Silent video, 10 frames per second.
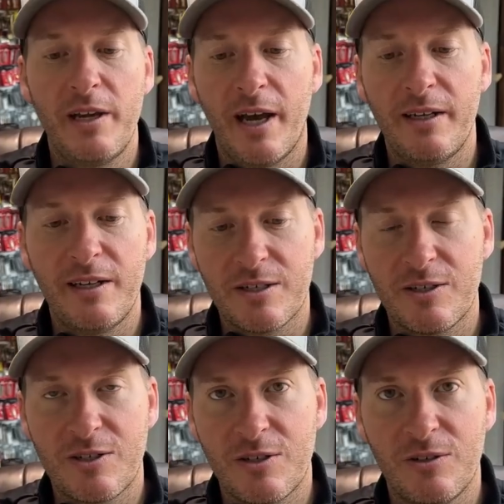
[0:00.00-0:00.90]
not
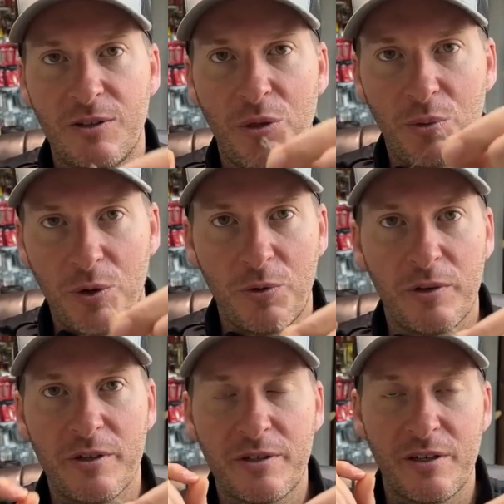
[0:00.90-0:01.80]
necessarily throw
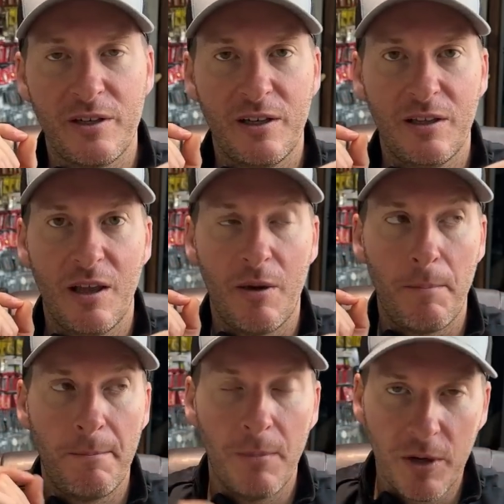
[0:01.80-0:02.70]
this in
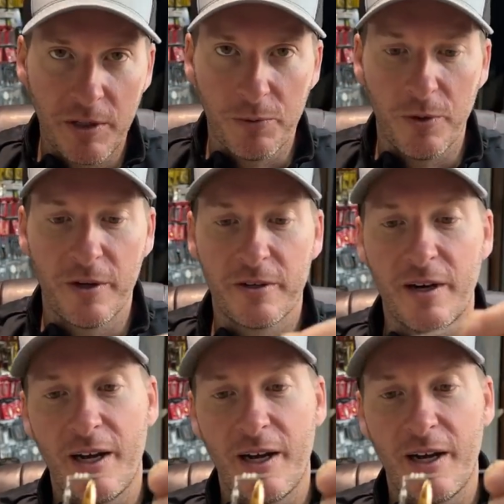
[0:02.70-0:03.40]
muddy water.